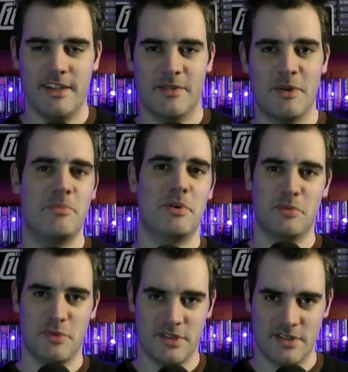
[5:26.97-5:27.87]
Webber
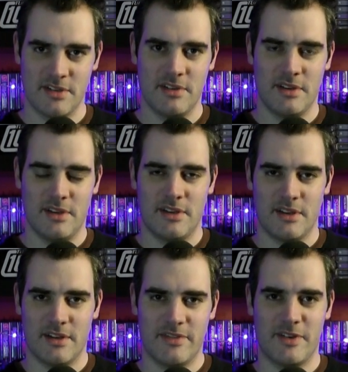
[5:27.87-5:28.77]
was
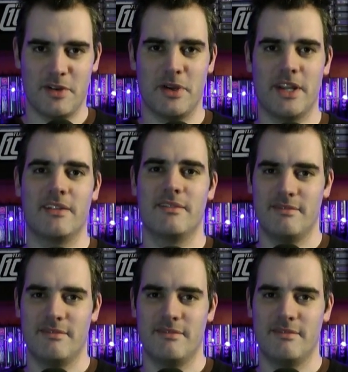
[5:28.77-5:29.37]
following